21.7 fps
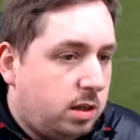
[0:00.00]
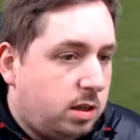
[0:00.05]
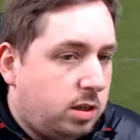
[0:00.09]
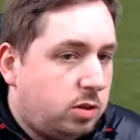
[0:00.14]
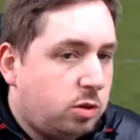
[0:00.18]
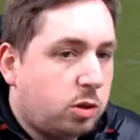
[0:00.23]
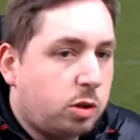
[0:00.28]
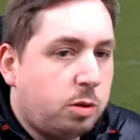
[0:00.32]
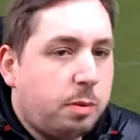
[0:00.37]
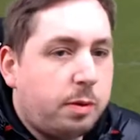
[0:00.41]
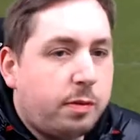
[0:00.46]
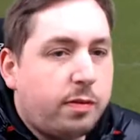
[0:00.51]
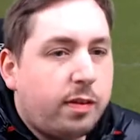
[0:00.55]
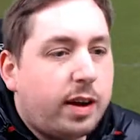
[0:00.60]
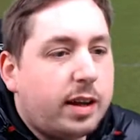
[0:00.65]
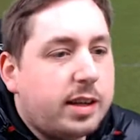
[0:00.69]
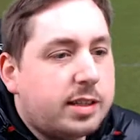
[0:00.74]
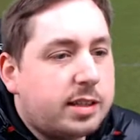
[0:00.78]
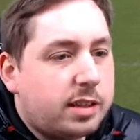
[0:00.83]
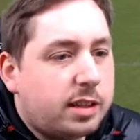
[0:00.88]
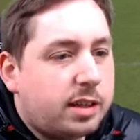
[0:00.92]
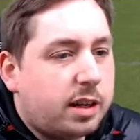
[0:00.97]
So we're going to be
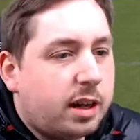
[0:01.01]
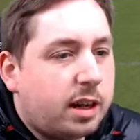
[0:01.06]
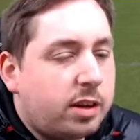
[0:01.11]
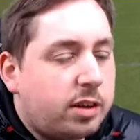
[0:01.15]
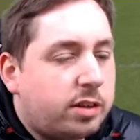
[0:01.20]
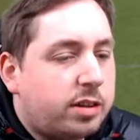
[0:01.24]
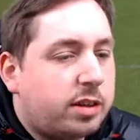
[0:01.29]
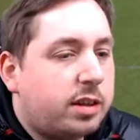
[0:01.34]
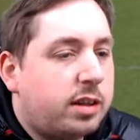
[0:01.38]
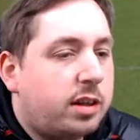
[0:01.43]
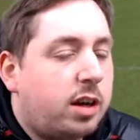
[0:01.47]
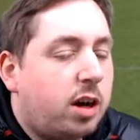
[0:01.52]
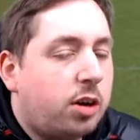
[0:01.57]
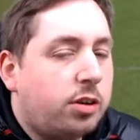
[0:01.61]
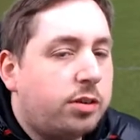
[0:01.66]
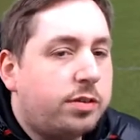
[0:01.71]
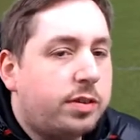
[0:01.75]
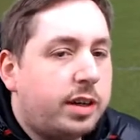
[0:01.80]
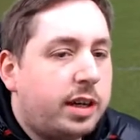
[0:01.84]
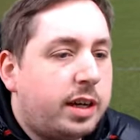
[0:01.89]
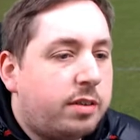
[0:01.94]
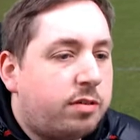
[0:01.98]
facing another
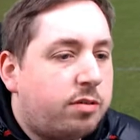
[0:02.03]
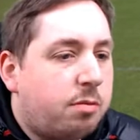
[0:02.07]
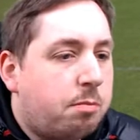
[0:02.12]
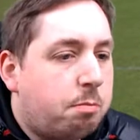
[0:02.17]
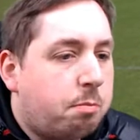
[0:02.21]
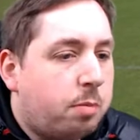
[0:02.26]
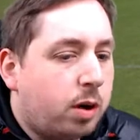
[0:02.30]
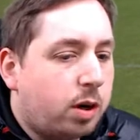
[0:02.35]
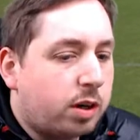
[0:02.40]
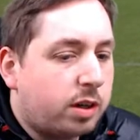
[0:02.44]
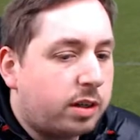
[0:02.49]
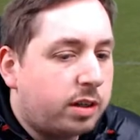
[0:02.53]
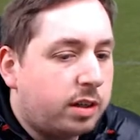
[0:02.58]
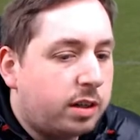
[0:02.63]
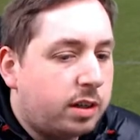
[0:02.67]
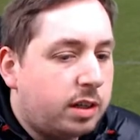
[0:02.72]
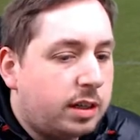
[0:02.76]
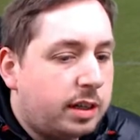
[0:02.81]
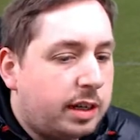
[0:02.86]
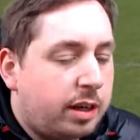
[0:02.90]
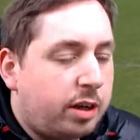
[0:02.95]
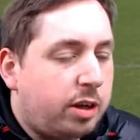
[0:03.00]
over here from Buck.
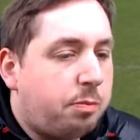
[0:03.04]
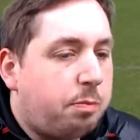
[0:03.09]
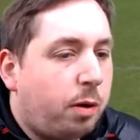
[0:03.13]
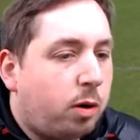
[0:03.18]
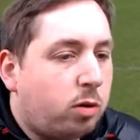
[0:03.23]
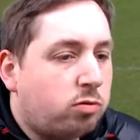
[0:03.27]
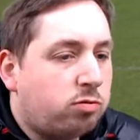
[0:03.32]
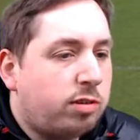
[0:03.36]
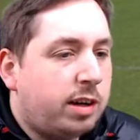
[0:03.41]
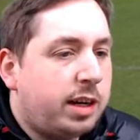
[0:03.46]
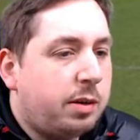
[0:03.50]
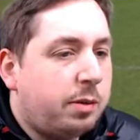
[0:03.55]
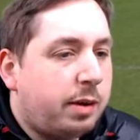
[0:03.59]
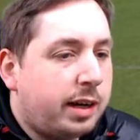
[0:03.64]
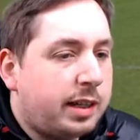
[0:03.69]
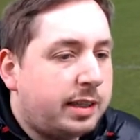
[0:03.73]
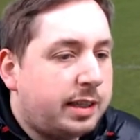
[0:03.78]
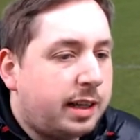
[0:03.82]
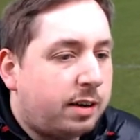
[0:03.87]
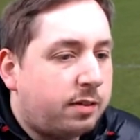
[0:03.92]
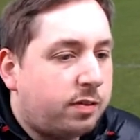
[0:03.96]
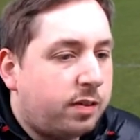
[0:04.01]
Now he bowled really well
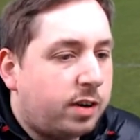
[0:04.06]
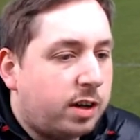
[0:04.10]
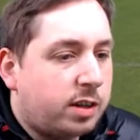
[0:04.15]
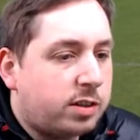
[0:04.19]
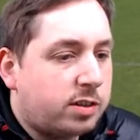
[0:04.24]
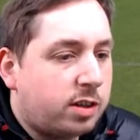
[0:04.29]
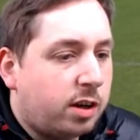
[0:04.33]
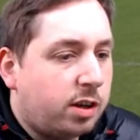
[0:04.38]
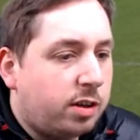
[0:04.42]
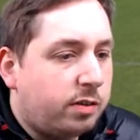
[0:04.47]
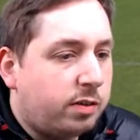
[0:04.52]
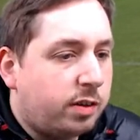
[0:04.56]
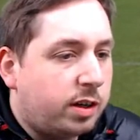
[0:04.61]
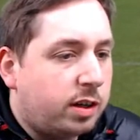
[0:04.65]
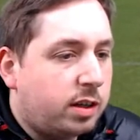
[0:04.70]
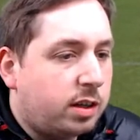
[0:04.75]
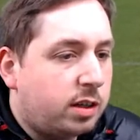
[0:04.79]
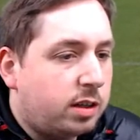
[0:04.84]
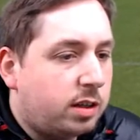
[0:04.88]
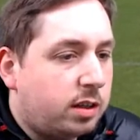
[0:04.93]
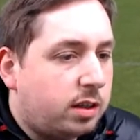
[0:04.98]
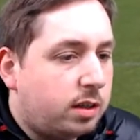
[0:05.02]
in that first over.
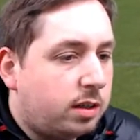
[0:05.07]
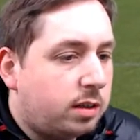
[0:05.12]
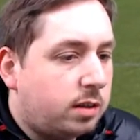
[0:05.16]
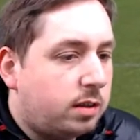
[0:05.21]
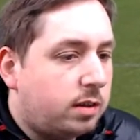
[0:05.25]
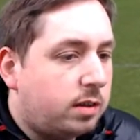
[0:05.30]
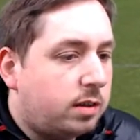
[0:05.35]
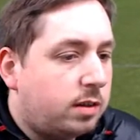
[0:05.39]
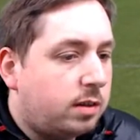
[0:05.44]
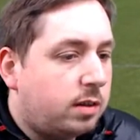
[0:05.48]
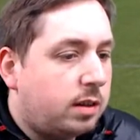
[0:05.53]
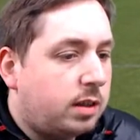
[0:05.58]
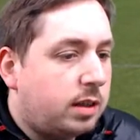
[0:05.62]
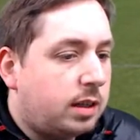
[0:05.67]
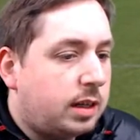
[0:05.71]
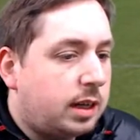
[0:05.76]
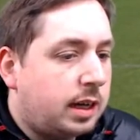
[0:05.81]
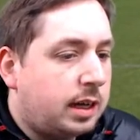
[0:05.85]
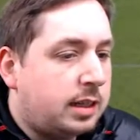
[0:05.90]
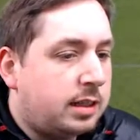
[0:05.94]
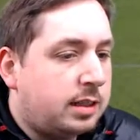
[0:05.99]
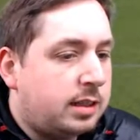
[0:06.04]

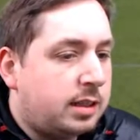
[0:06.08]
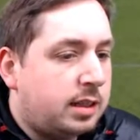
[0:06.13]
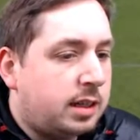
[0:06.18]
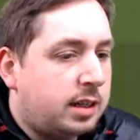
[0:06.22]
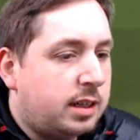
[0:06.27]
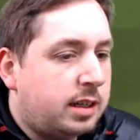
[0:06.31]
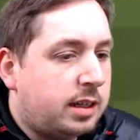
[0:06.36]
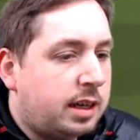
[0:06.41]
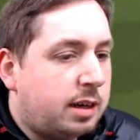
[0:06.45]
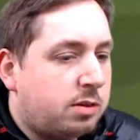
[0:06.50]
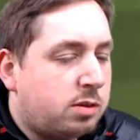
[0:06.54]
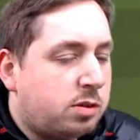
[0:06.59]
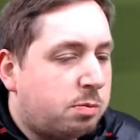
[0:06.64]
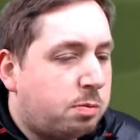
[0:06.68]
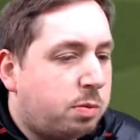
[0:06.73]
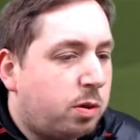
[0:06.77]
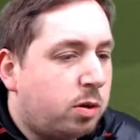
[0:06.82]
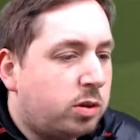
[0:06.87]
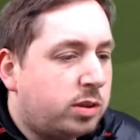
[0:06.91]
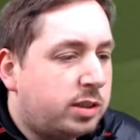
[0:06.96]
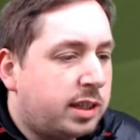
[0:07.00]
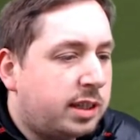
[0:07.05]
And that was a
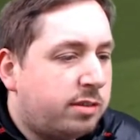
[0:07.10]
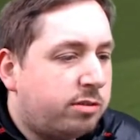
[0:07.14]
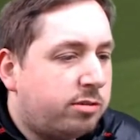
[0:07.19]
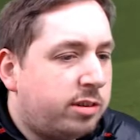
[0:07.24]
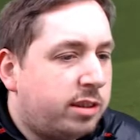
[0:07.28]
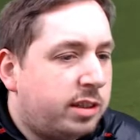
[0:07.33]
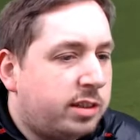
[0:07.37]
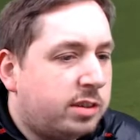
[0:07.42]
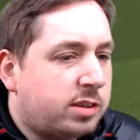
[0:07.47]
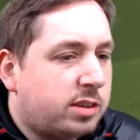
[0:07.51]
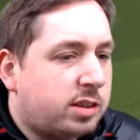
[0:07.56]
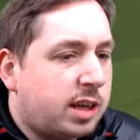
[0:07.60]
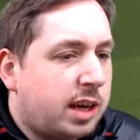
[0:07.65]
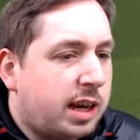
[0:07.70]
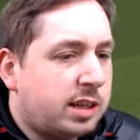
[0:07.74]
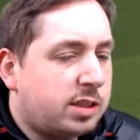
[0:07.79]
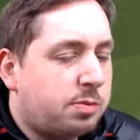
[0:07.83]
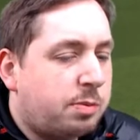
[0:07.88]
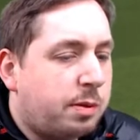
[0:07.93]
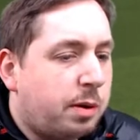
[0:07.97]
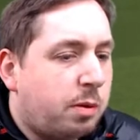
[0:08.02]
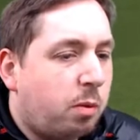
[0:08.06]
poor delivery. It
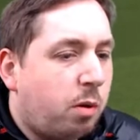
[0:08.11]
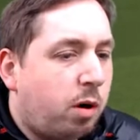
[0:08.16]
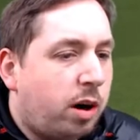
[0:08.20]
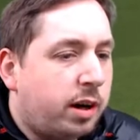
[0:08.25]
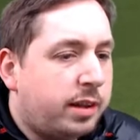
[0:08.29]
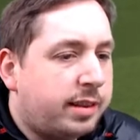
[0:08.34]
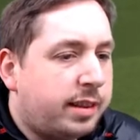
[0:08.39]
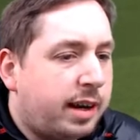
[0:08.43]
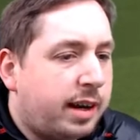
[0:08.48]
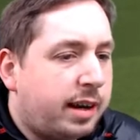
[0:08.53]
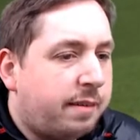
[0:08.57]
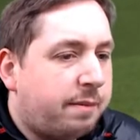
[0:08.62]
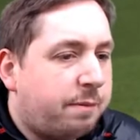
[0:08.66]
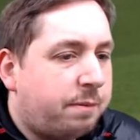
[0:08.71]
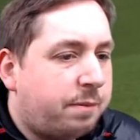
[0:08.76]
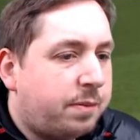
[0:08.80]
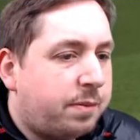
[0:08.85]
has to be a wide, that.